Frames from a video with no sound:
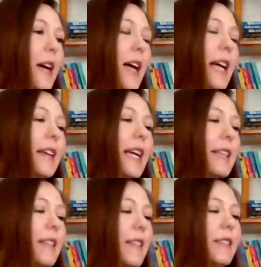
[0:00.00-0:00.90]
I
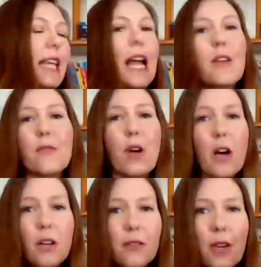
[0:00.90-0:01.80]
like the layout of
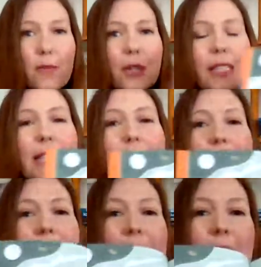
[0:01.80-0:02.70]
all of our books. I think it
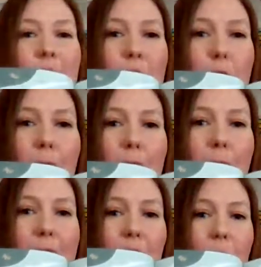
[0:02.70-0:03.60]
has such a great
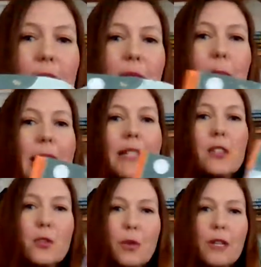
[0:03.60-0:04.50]
way to explain
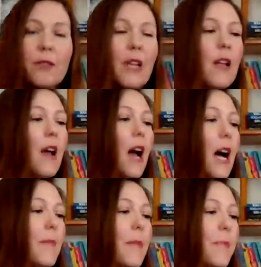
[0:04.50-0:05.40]
sort
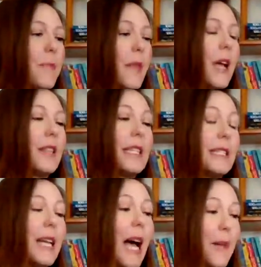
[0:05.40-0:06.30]
of these
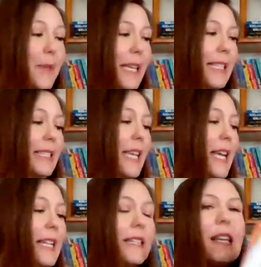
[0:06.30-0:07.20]
topics,
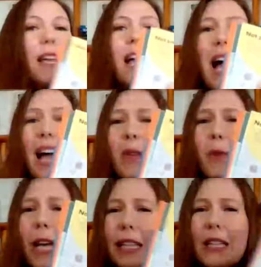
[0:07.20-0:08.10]
and I
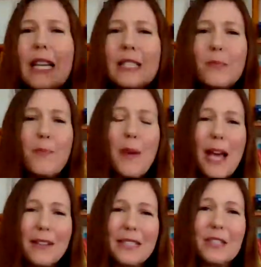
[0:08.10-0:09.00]
like its
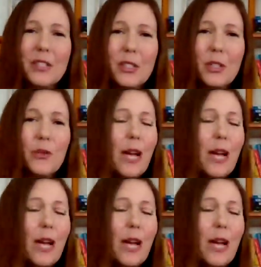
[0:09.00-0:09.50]
balance too.